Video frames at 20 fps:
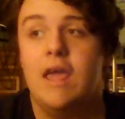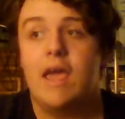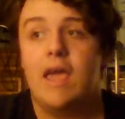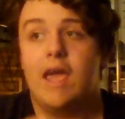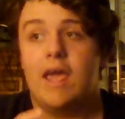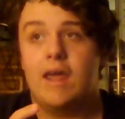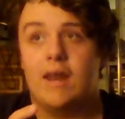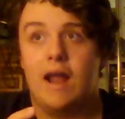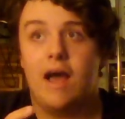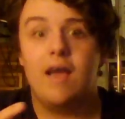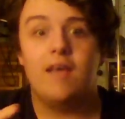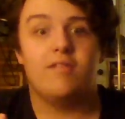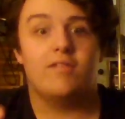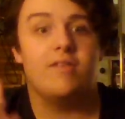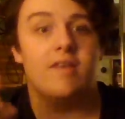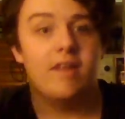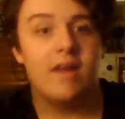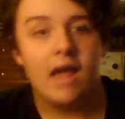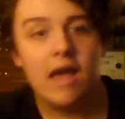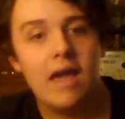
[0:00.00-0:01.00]
and I said,
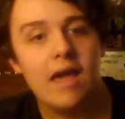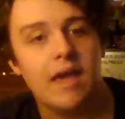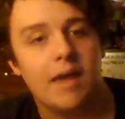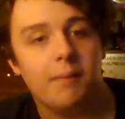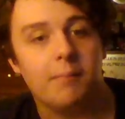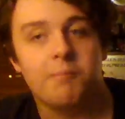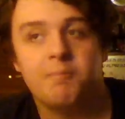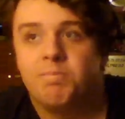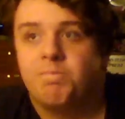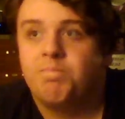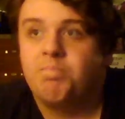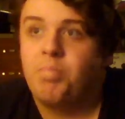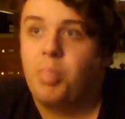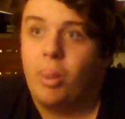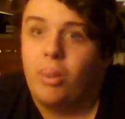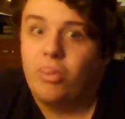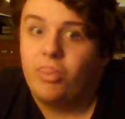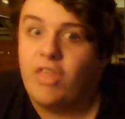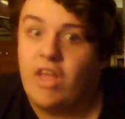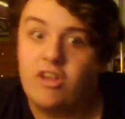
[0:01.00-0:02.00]
hey,
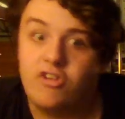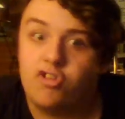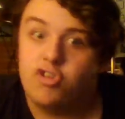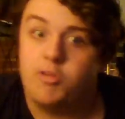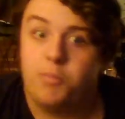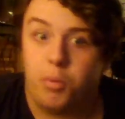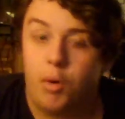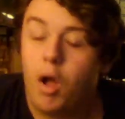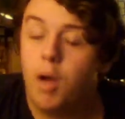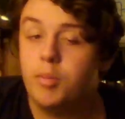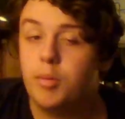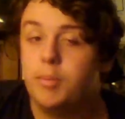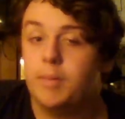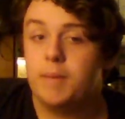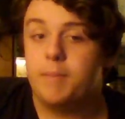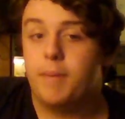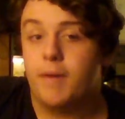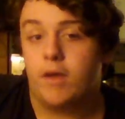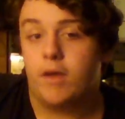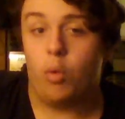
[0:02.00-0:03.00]
they should probably
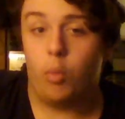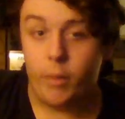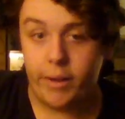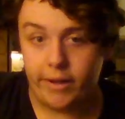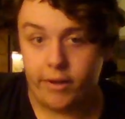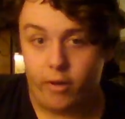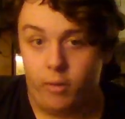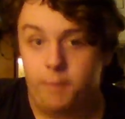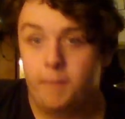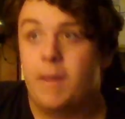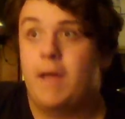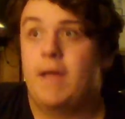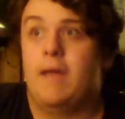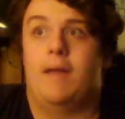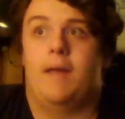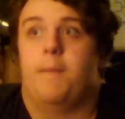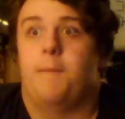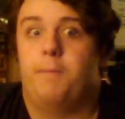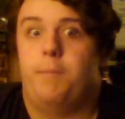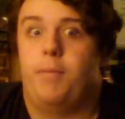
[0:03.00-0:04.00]
pick a winger.
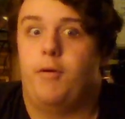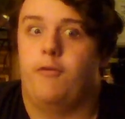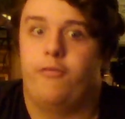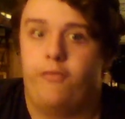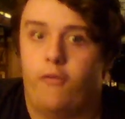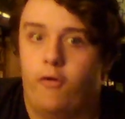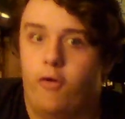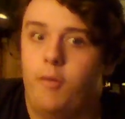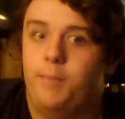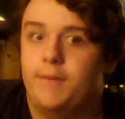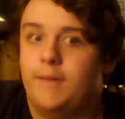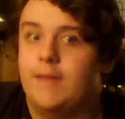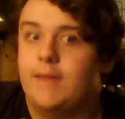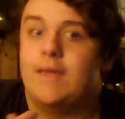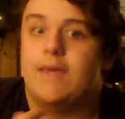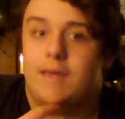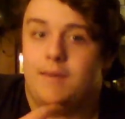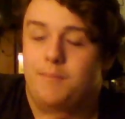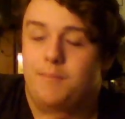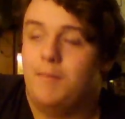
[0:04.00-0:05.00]
Preferably,
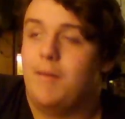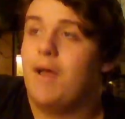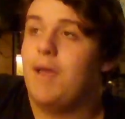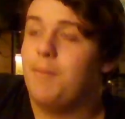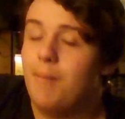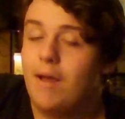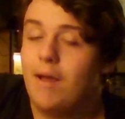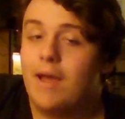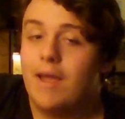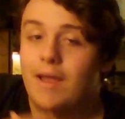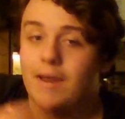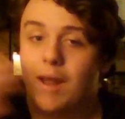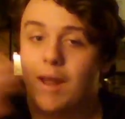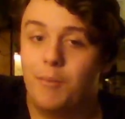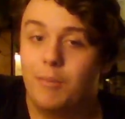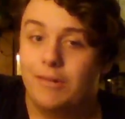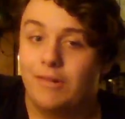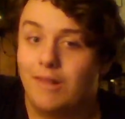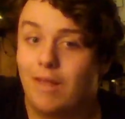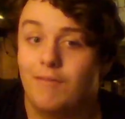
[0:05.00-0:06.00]
in my mind, I
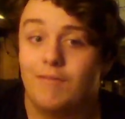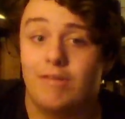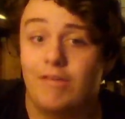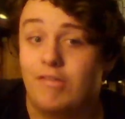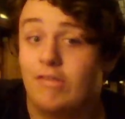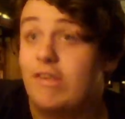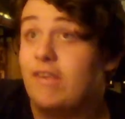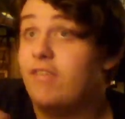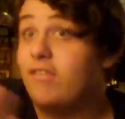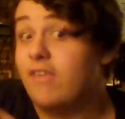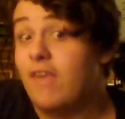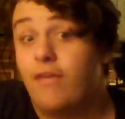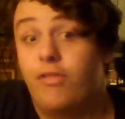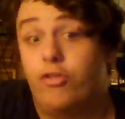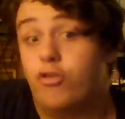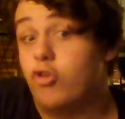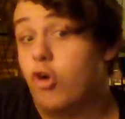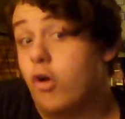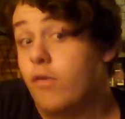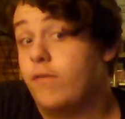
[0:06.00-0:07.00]
would love to see Seth
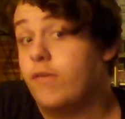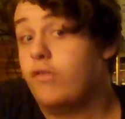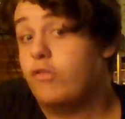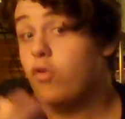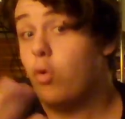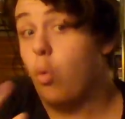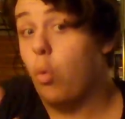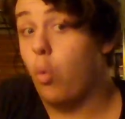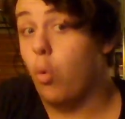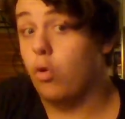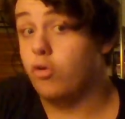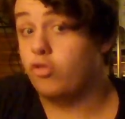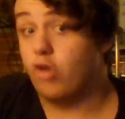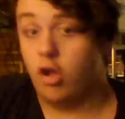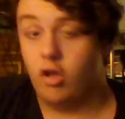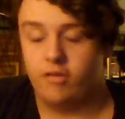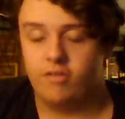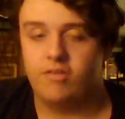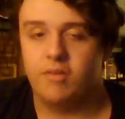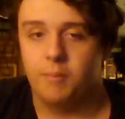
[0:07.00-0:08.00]
Jarvis or
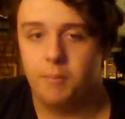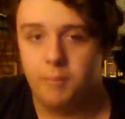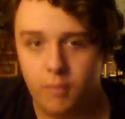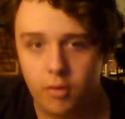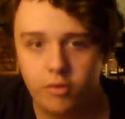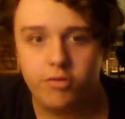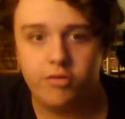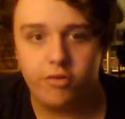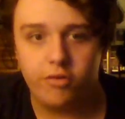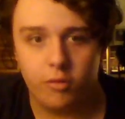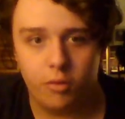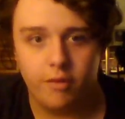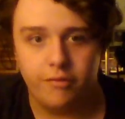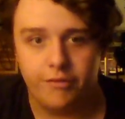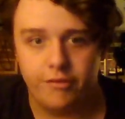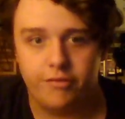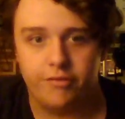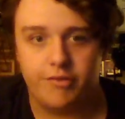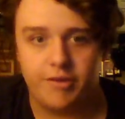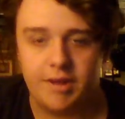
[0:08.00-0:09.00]
Dawson Mercer on
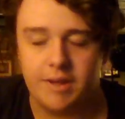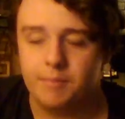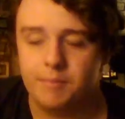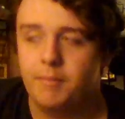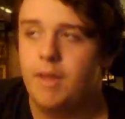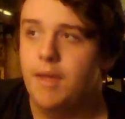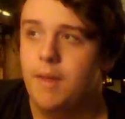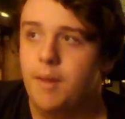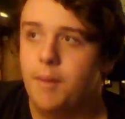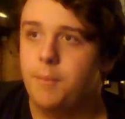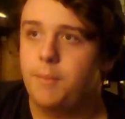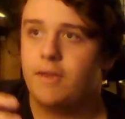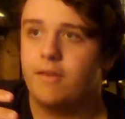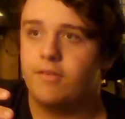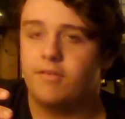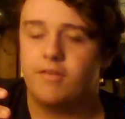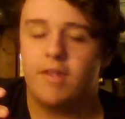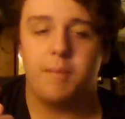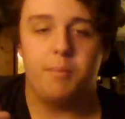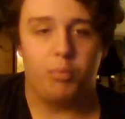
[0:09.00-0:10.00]
this team because
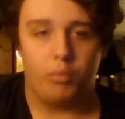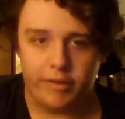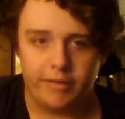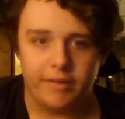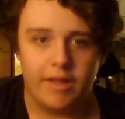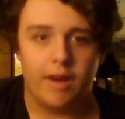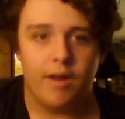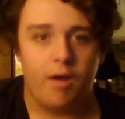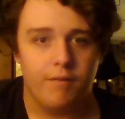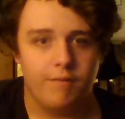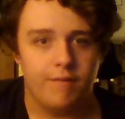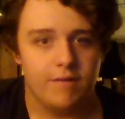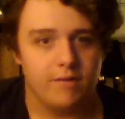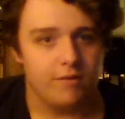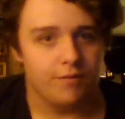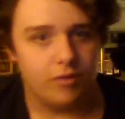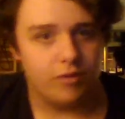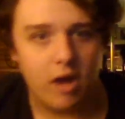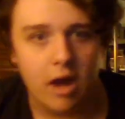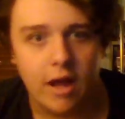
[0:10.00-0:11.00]
they bring that offensive
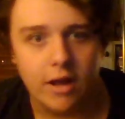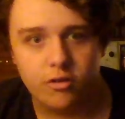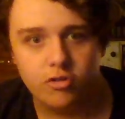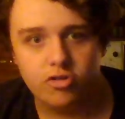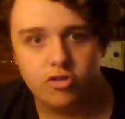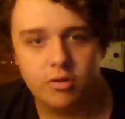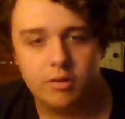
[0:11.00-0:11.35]
touch.